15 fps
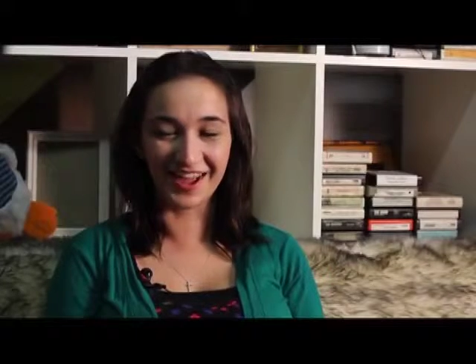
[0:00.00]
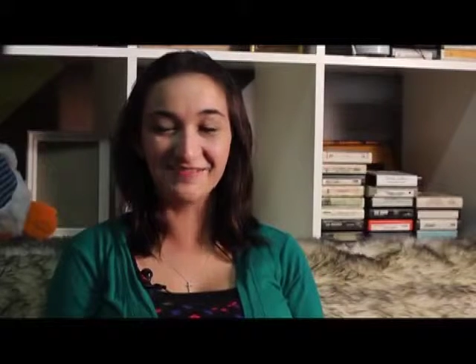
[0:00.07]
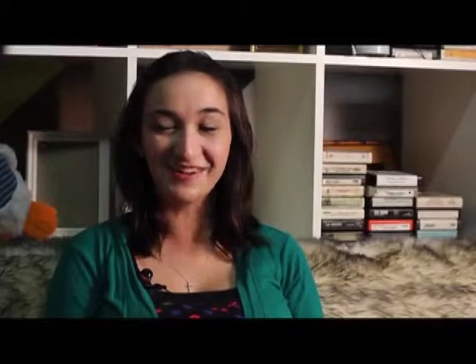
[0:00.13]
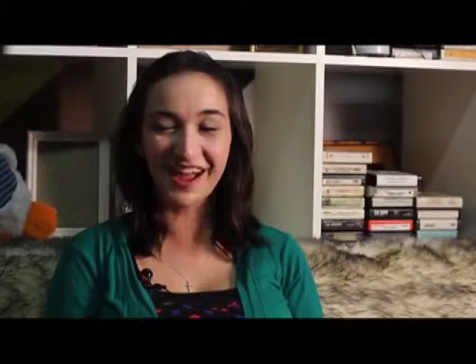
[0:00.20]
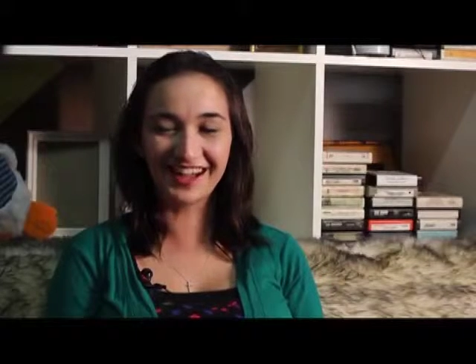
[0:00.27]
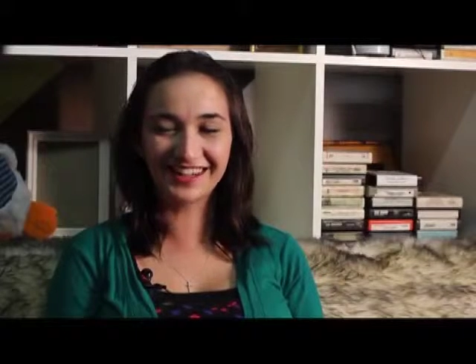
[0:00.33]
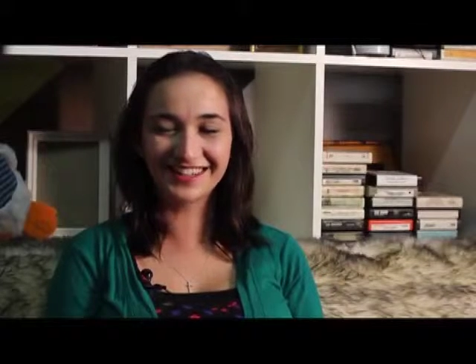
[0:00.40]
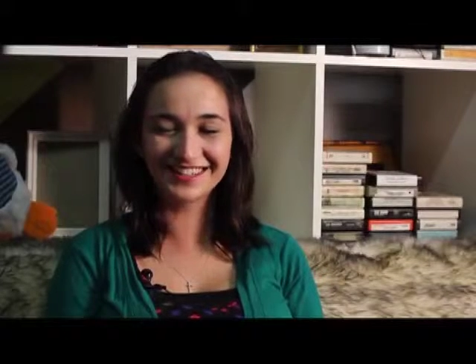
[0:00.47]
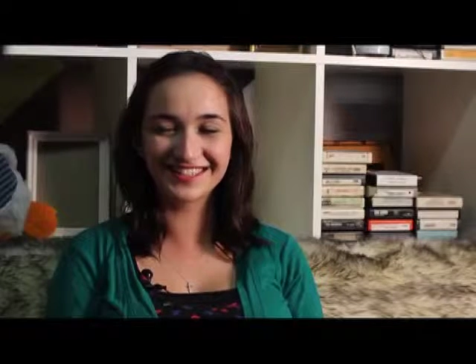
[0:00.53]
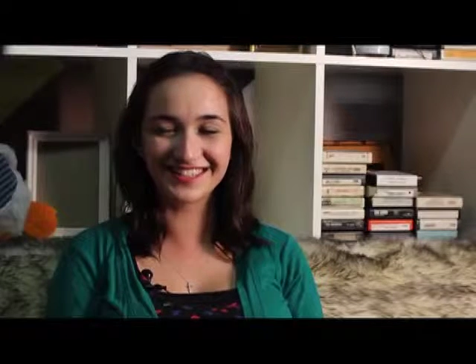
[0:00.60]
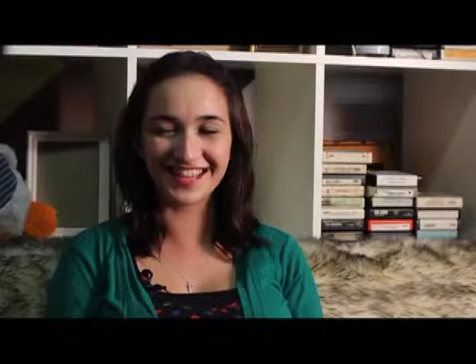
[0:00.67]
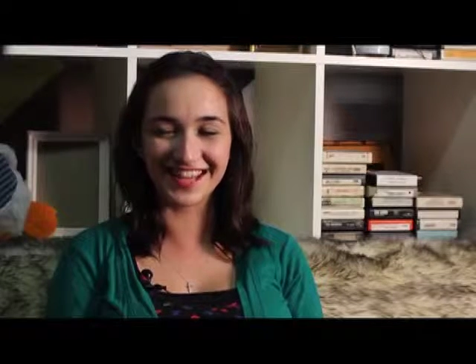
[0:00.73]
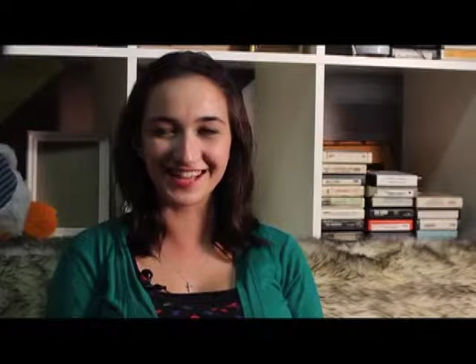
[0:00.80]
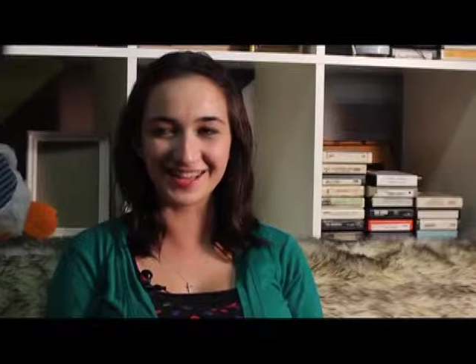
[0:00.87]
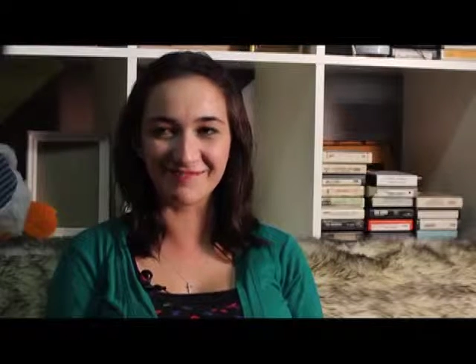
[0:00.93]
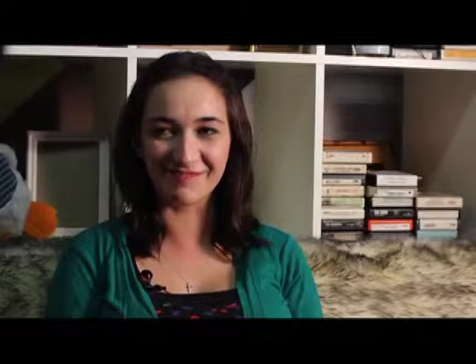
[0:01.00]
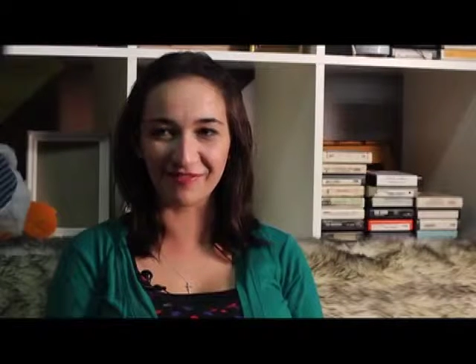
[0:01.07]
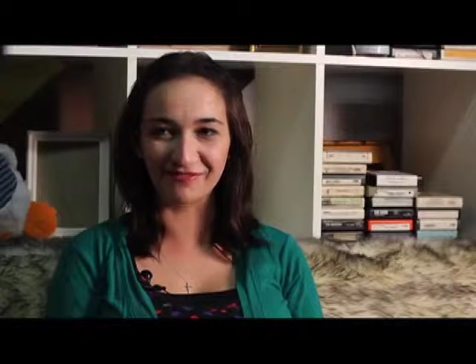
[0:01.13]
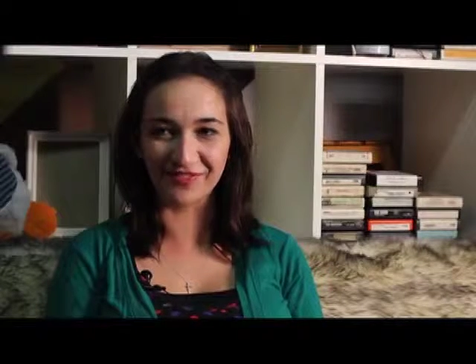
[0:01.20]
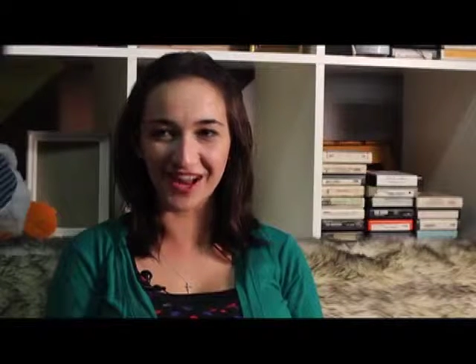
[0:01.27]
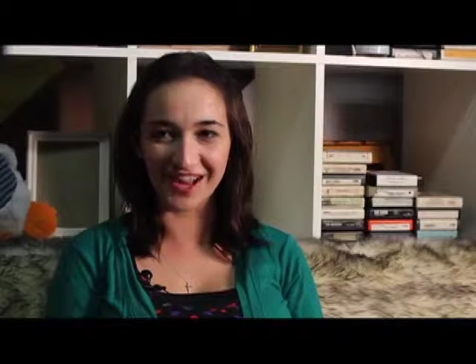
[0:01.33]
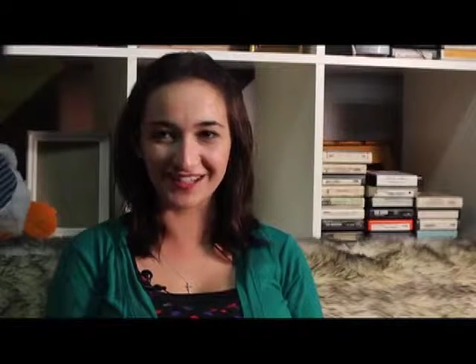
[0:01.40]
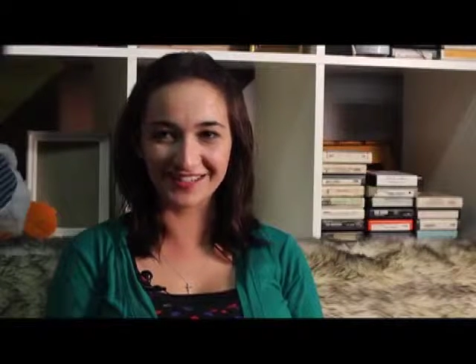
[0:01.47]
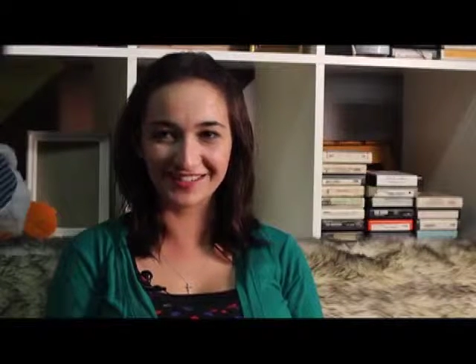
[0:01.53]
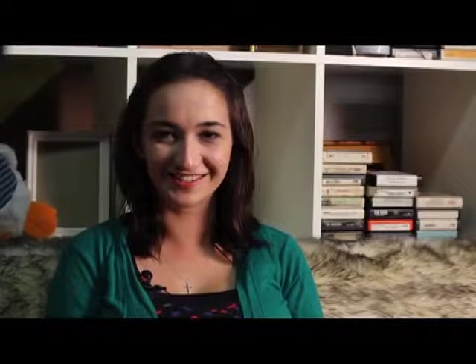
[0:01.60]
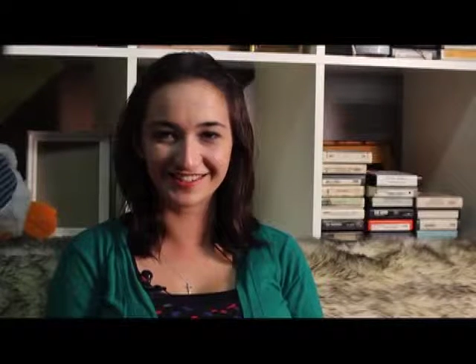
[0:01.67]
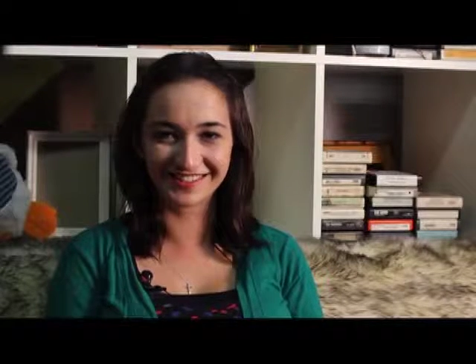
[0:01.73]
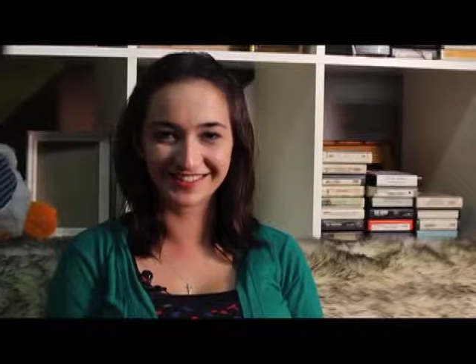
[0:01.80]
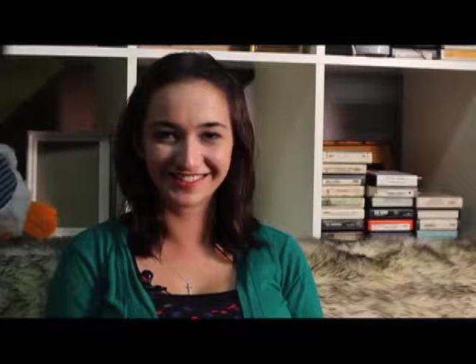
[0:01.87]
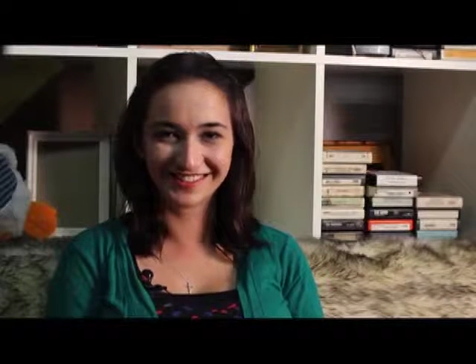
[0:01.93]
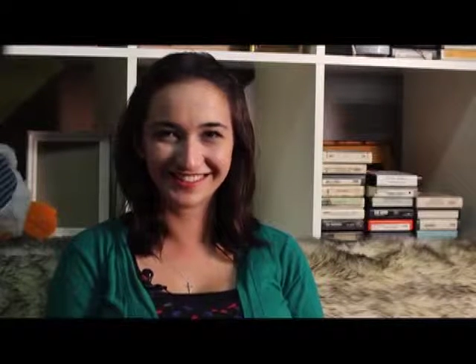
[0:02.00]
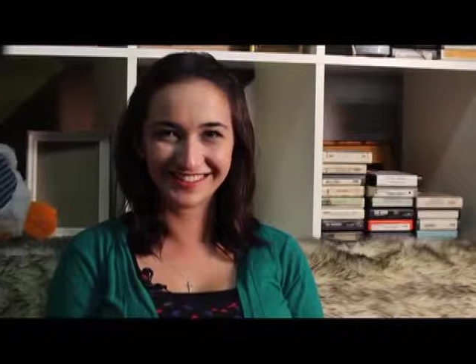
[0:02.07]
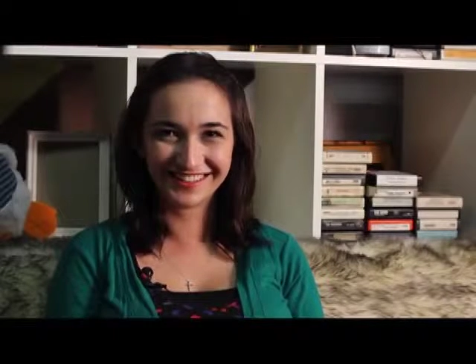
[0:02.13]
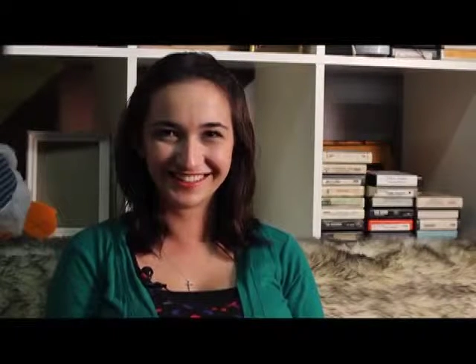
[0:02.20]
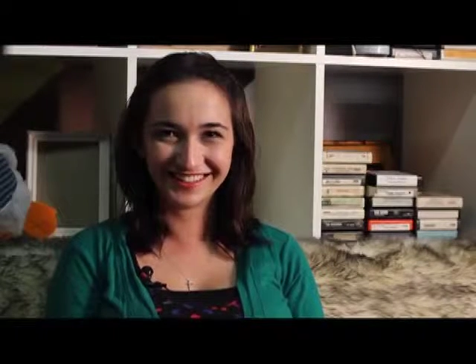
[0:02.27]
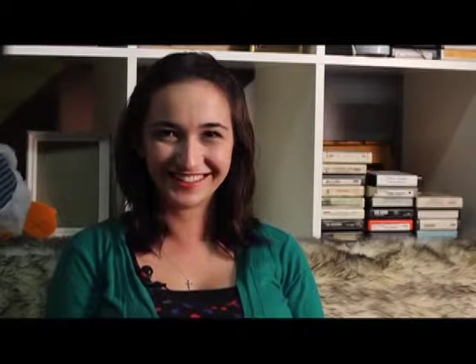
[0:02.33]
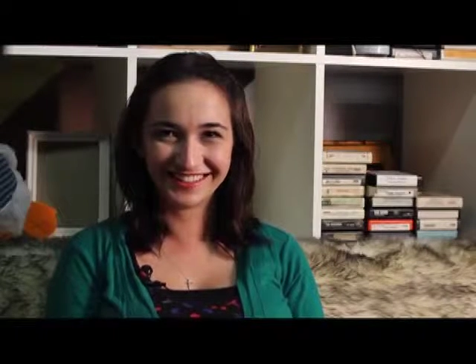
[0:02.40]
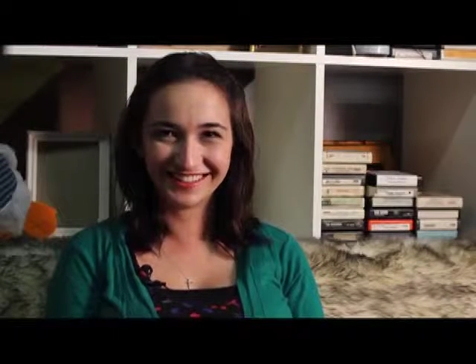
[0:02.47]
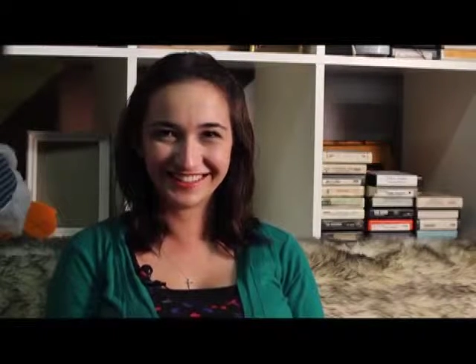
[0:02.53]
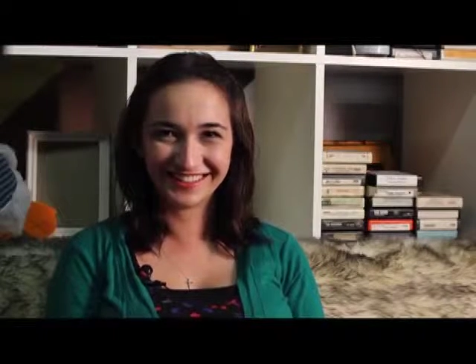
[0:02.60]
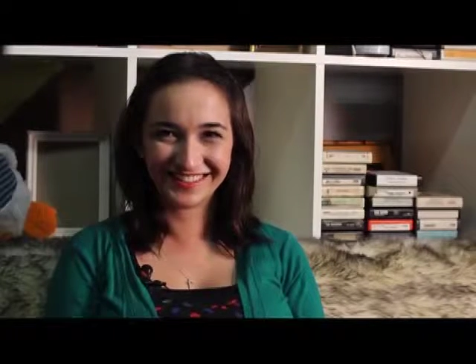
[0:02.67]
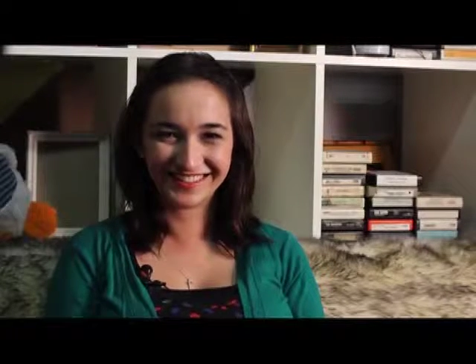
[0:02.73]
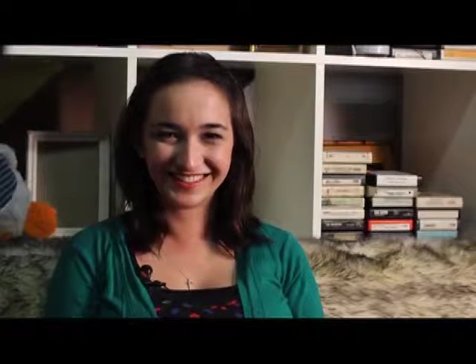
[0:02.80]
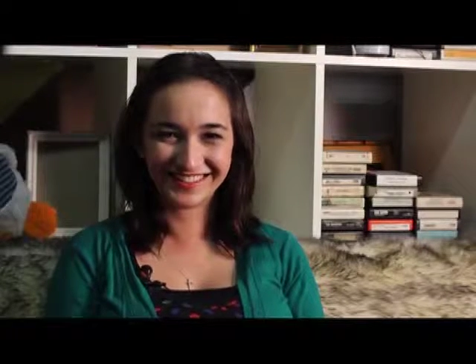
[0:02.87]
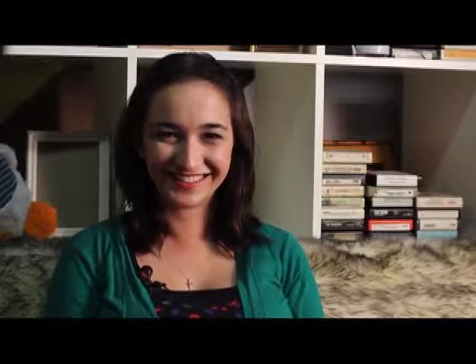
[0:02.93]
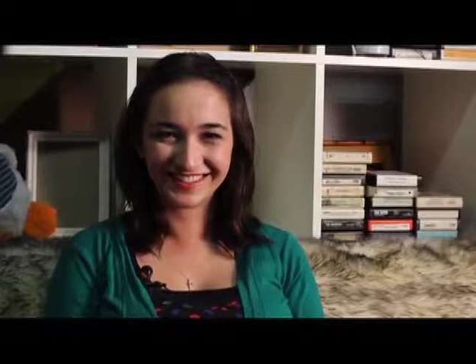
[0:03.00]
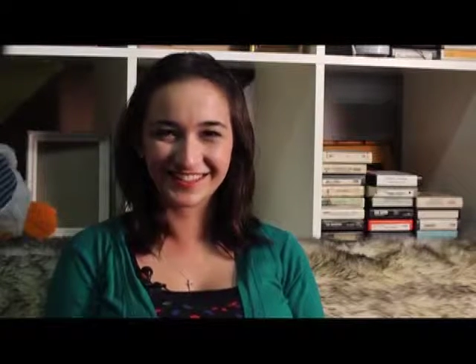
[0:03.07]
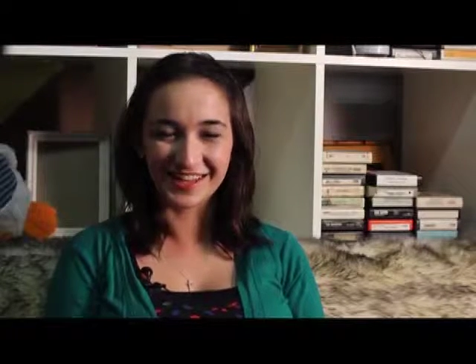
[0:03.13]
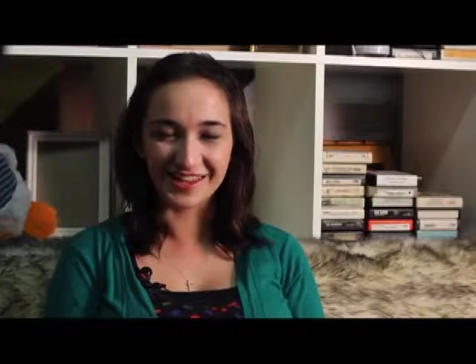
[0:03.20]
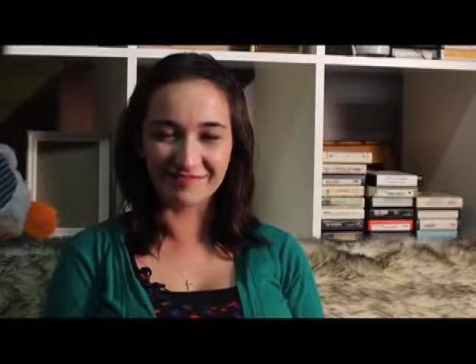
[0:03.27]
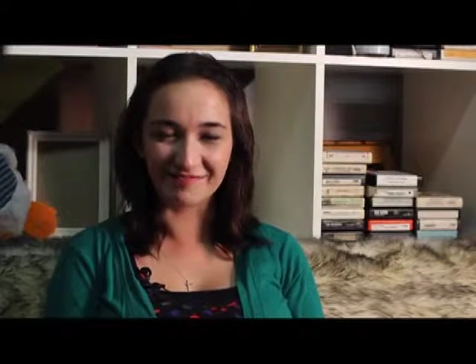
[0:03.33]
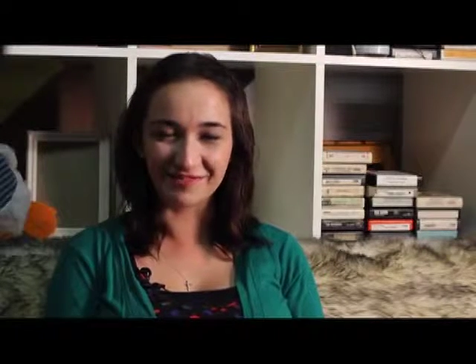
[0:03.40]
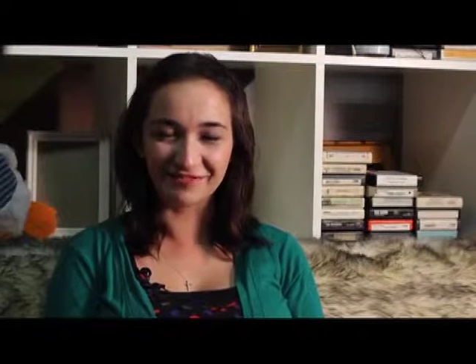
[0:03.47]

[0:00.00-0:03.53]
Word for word: I'm not gonna say keep it fresh. Yeah, say keep it fresh.